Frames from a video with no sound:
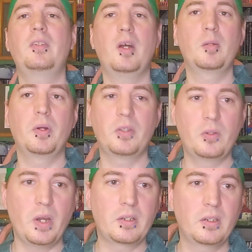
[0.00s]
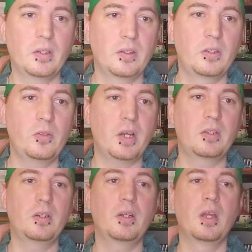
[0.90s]
let's talk about the director. The
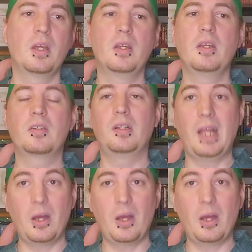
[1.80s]
director is